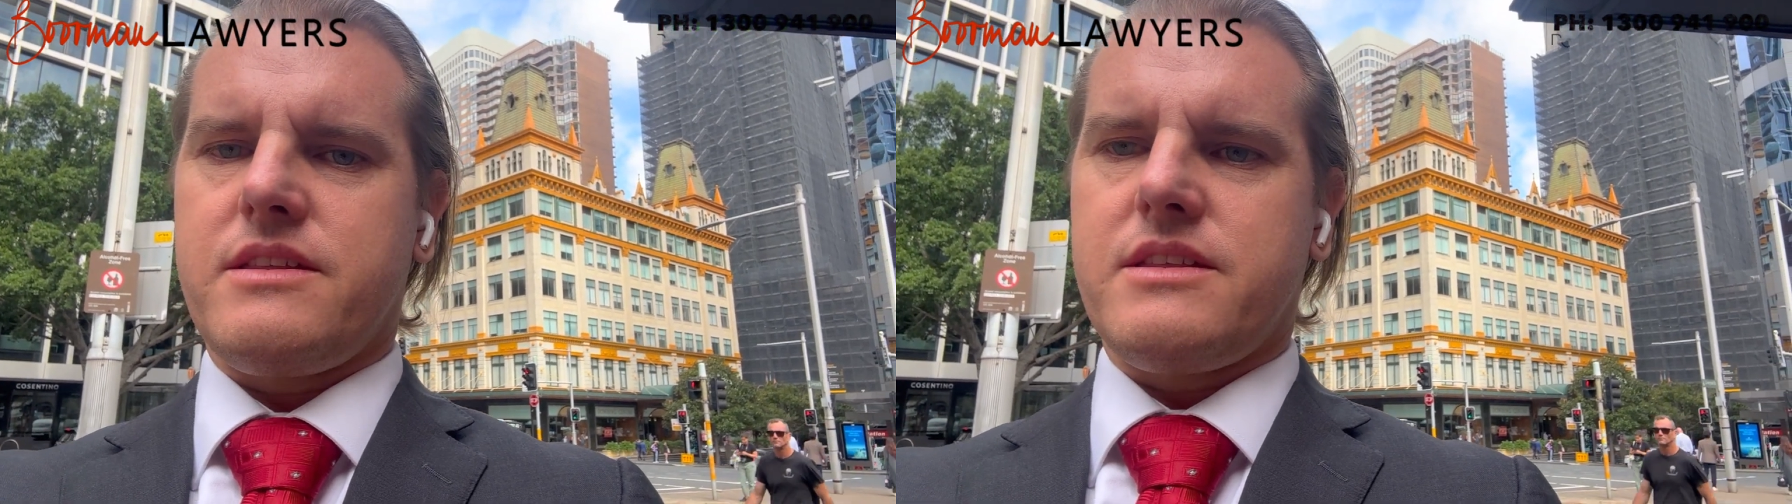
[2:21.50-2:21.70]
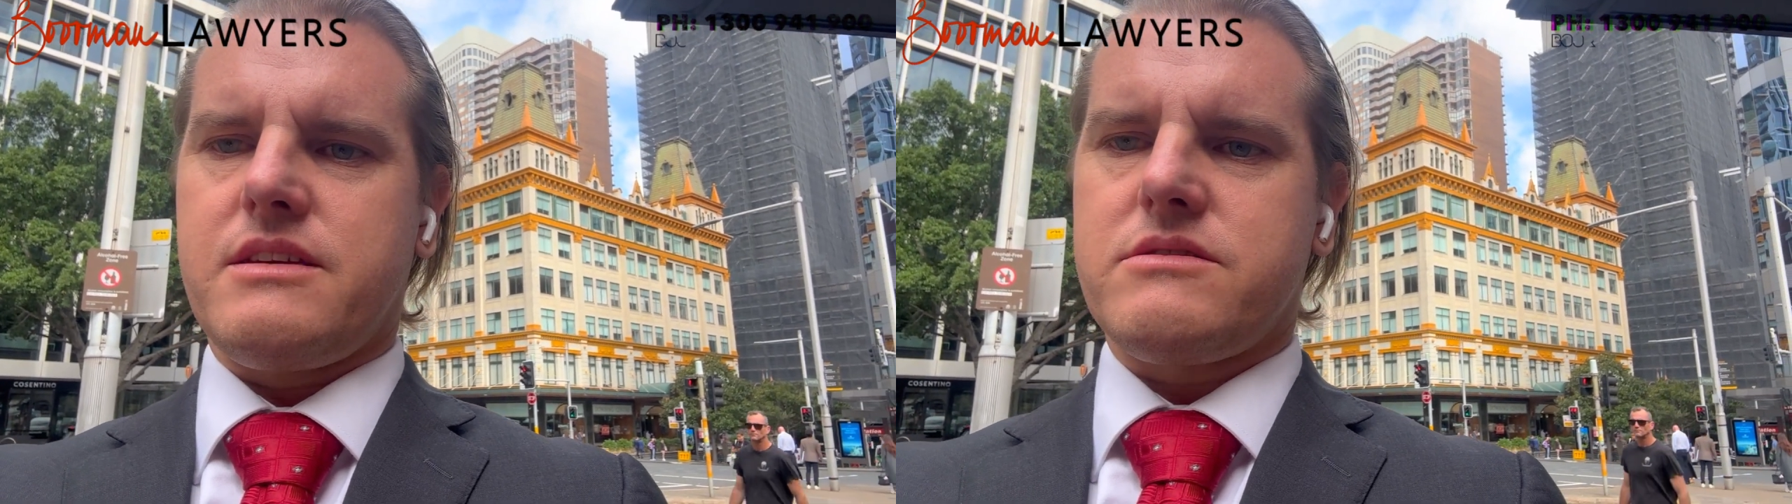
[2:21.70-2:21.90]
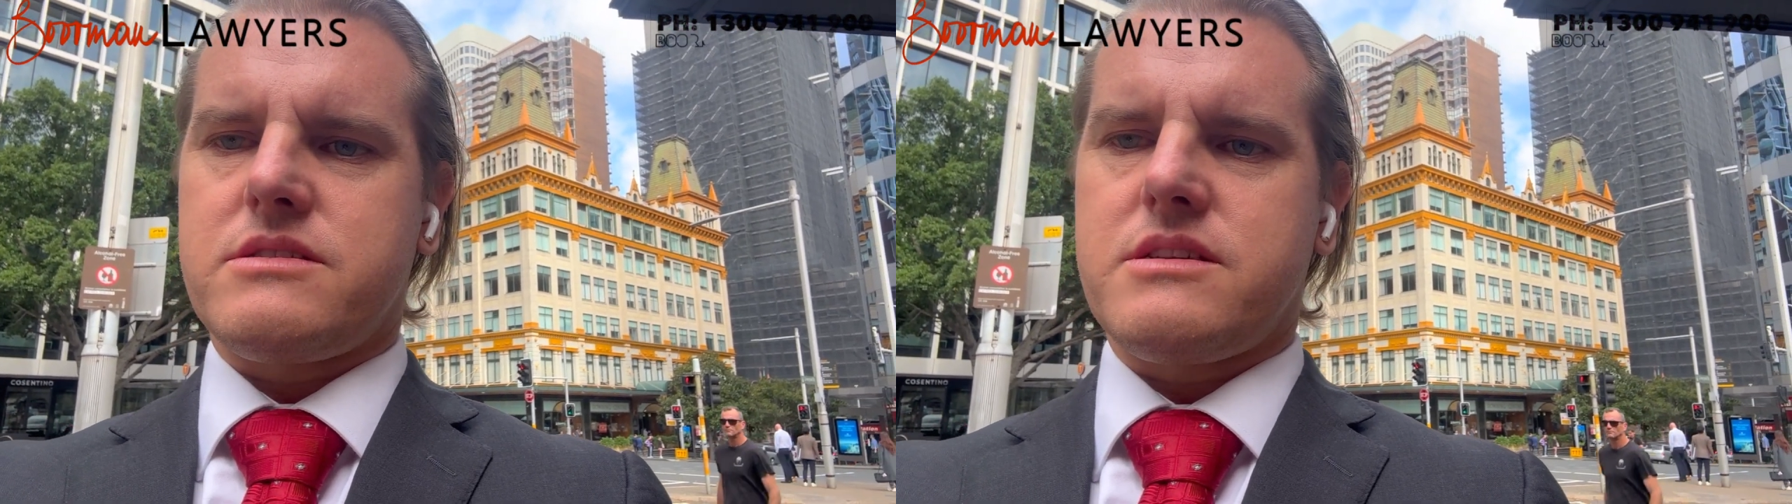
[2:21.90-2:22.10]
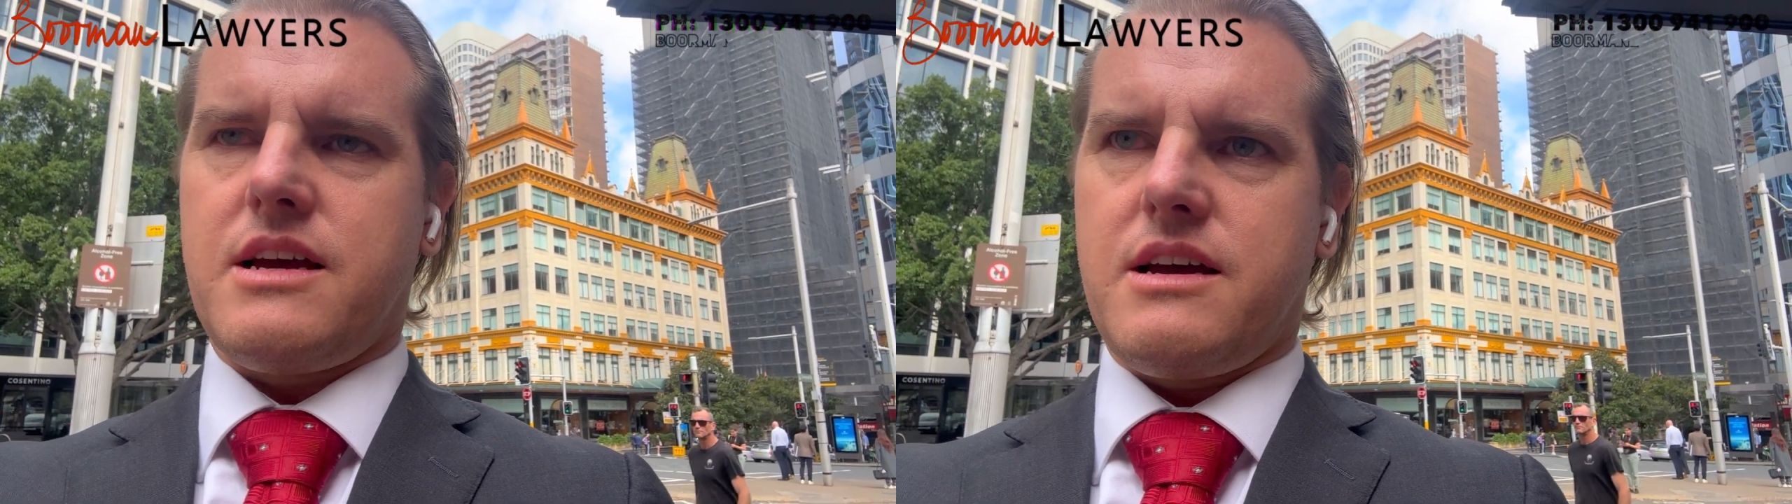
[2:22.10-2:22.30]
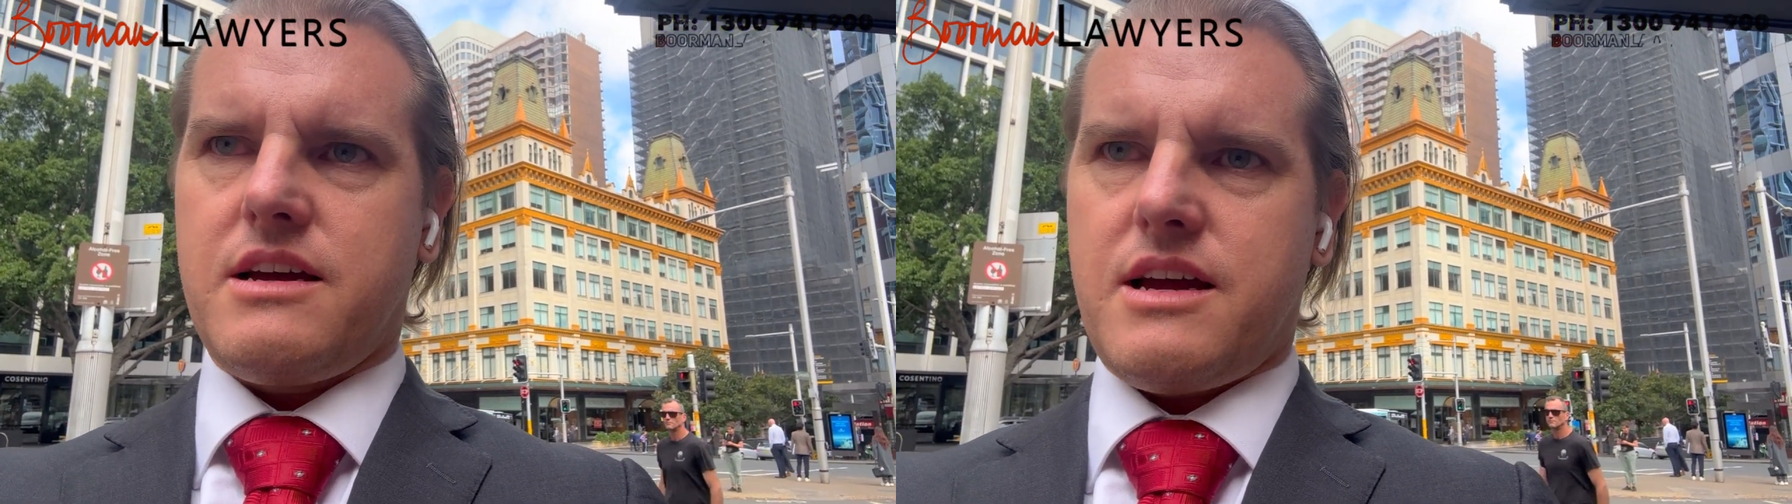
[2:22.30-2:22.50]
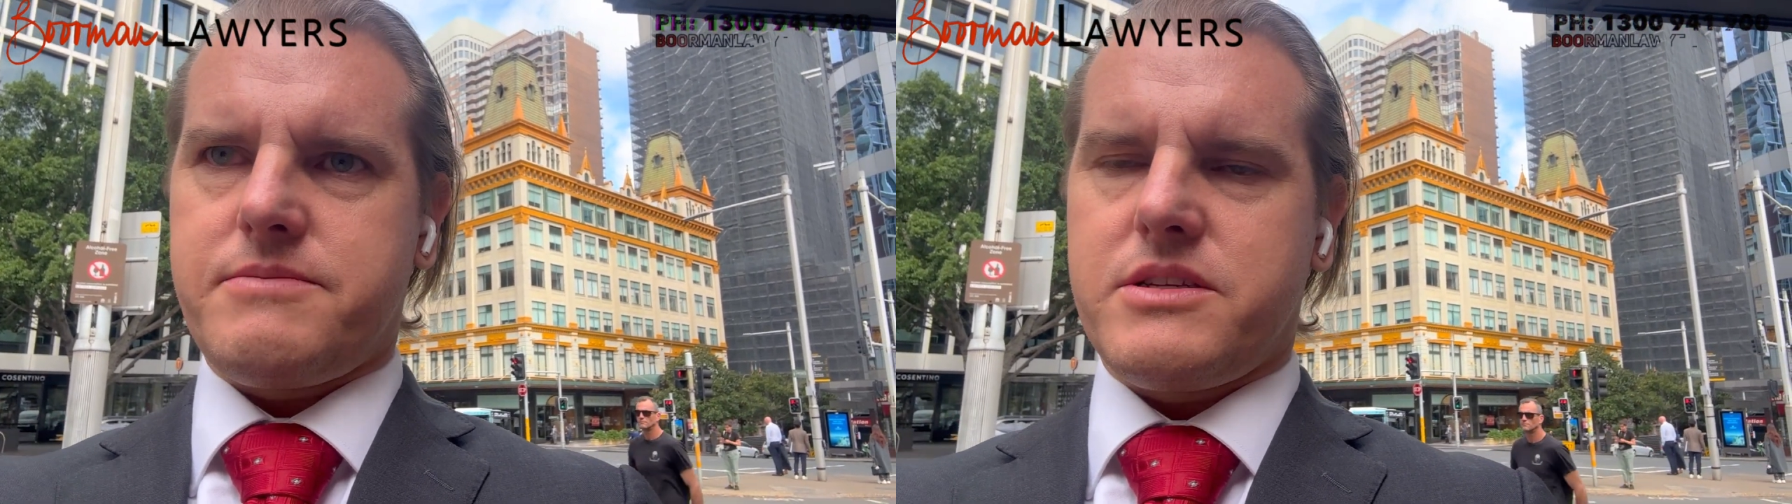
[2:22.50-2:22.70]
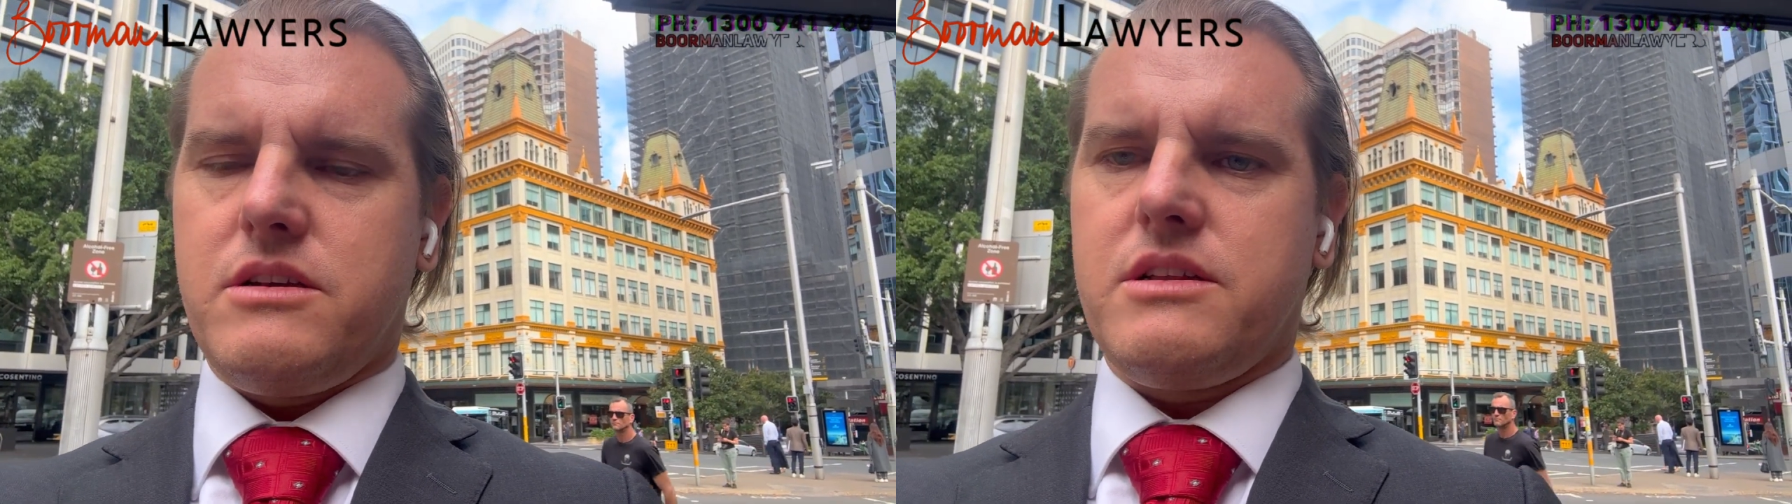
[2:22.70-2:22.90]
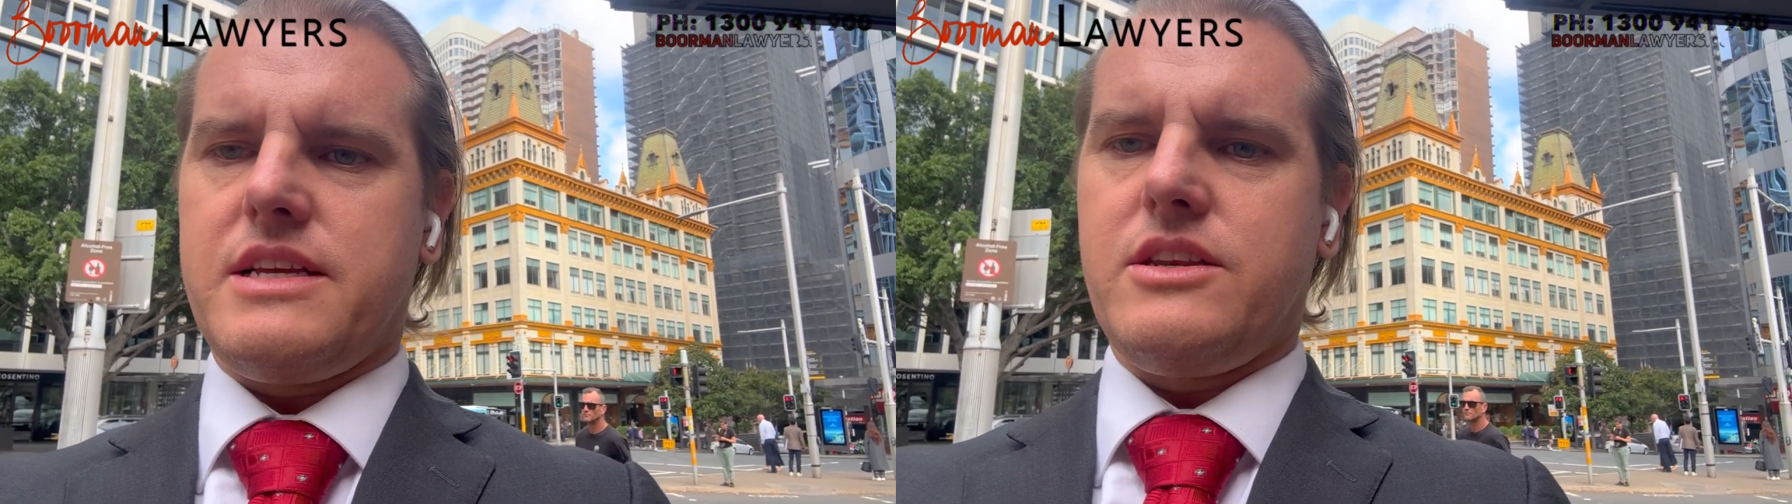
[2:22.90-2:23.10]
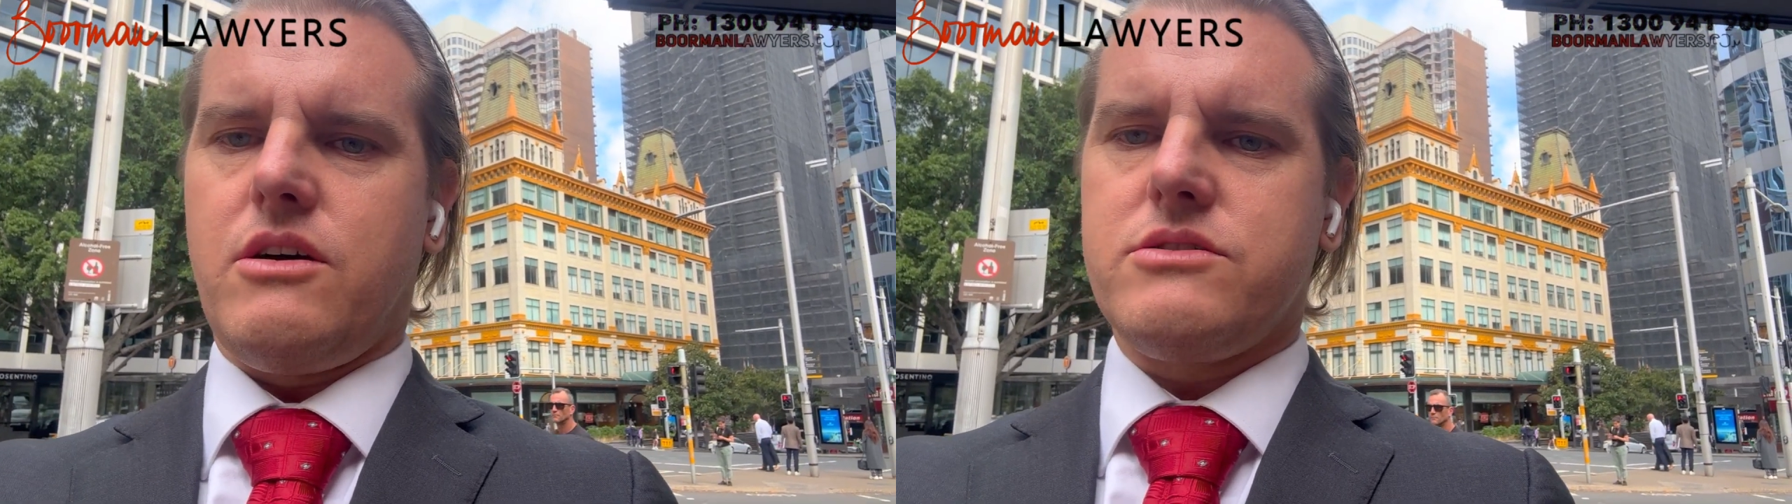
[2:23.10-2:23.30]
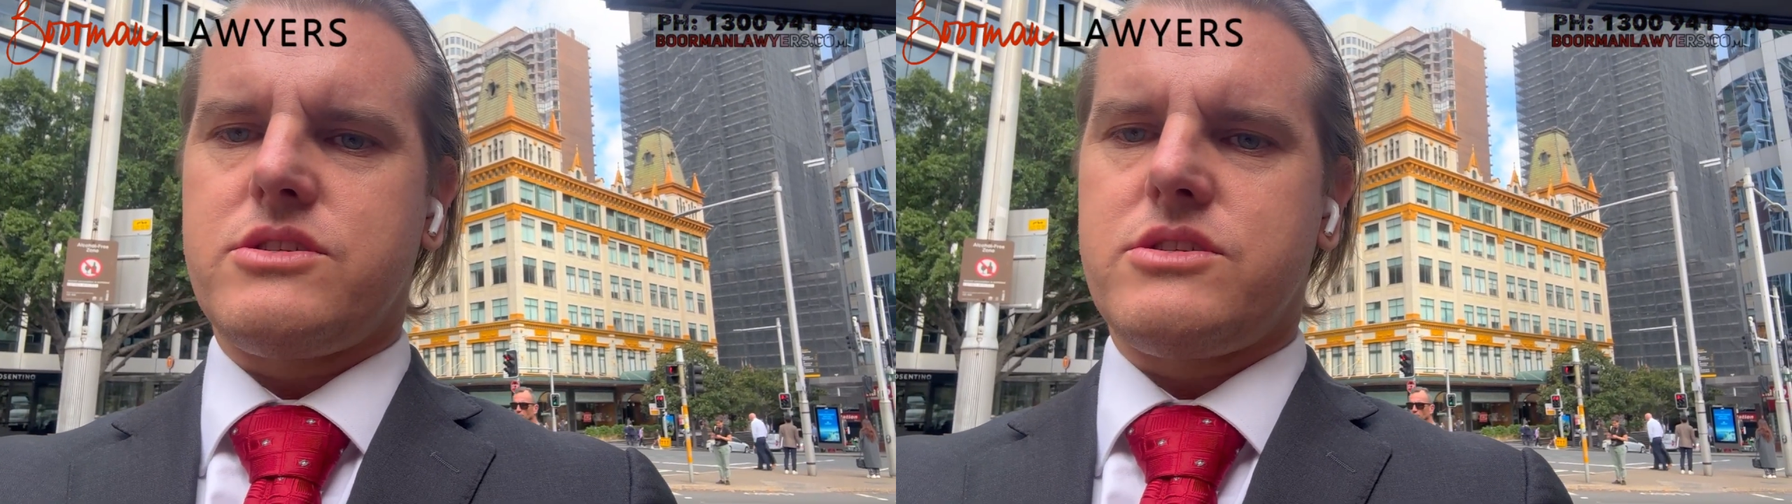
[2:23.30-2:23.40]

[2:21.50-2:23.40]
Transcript: there was absolutely no